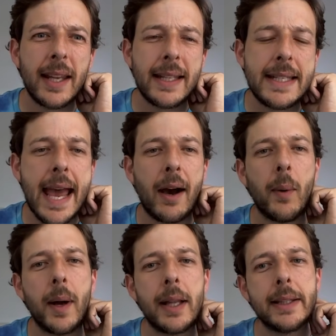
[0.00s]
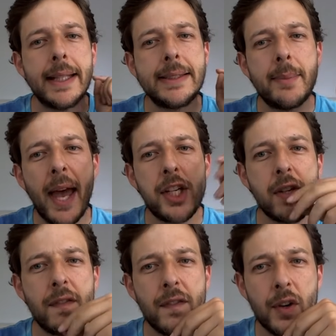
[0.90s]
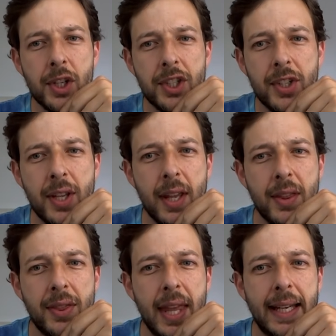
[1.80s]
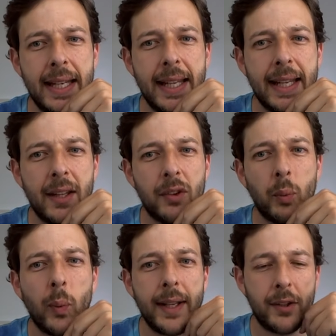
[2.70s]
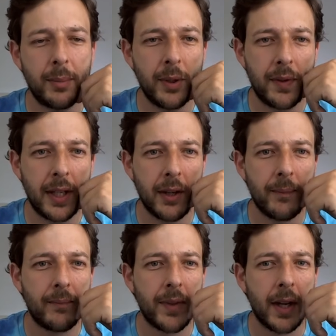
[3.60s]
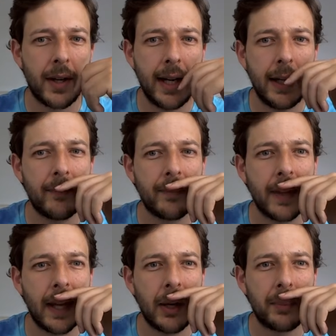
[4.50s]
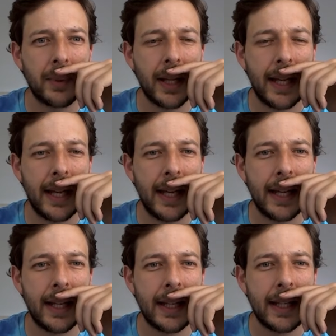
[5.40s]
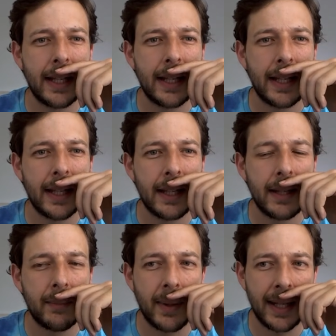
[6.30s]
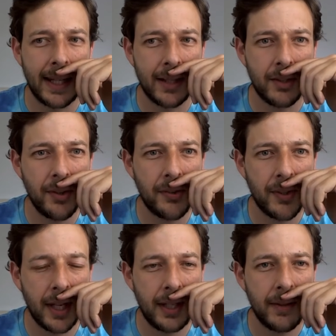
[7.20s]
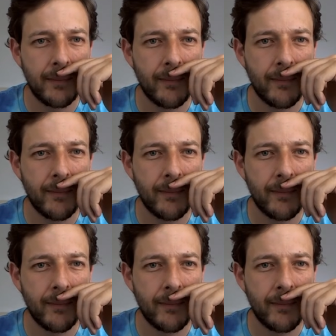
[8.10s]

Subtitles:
Now, let's imagine first that it is white's move here. All right, I'll play my king to the side.